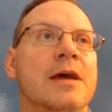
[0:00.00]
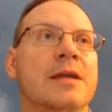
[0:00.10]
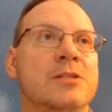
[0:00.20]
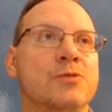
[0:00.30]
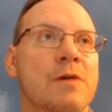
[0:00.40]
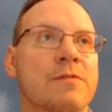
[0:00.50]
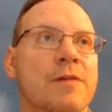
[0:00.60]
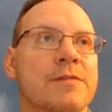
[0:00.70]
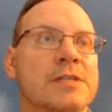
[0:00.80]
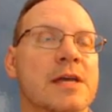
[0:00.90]
I did 12,
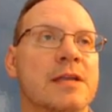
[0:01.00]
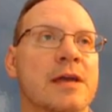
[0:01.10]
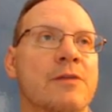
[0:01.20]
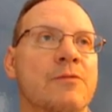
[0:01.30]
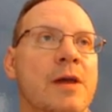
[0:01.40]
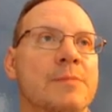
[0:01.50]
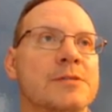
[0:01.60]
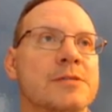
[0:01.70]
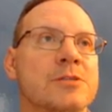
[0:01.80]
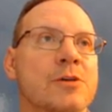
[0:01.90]
11, 10, 9
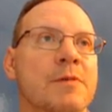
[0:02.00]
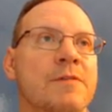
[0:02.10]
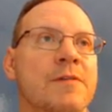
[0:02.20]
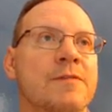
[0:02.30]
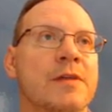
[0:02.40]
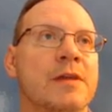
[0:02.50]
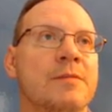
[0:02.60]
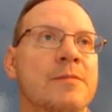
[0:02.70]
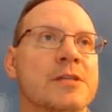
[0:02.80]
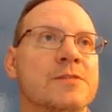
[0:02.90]
reps. Took me
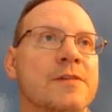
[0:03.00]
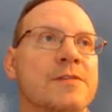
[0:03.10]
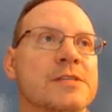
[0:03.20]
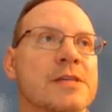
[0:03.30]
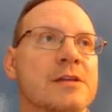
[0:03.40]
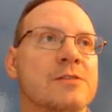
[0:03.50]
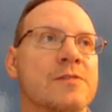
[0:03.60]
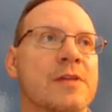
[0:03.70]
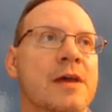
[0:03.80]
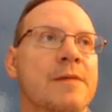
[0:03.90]
15 minutes, 50 seconds
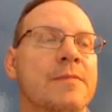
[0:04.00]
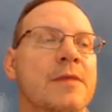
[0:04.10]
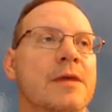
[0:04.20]
for that.